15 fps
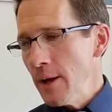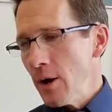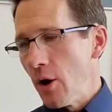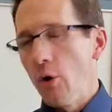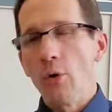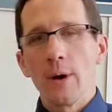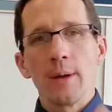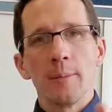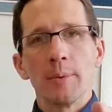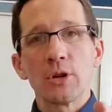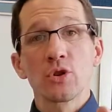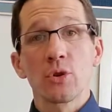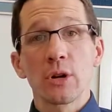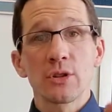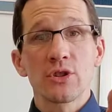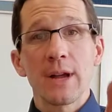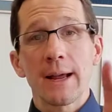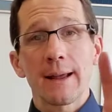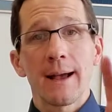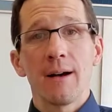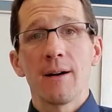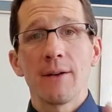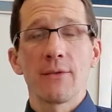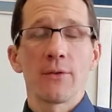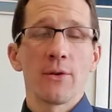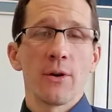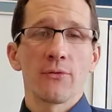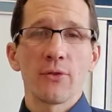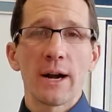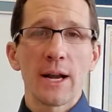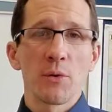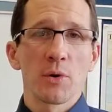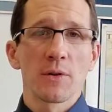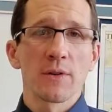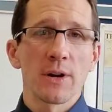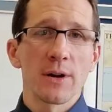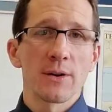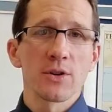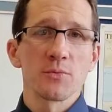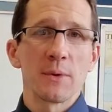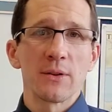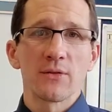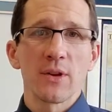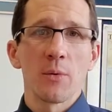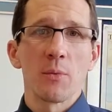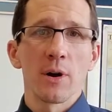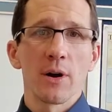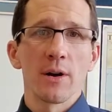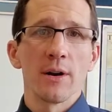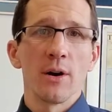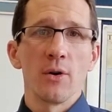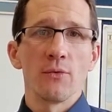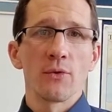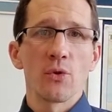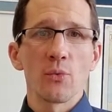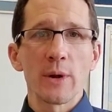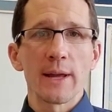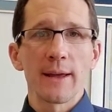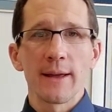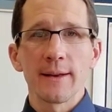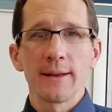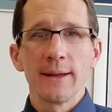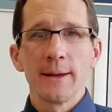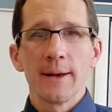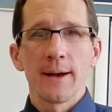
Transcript: Oh, and be sure to check. I'll have a Friday word of encouragement somewhere over the weekend.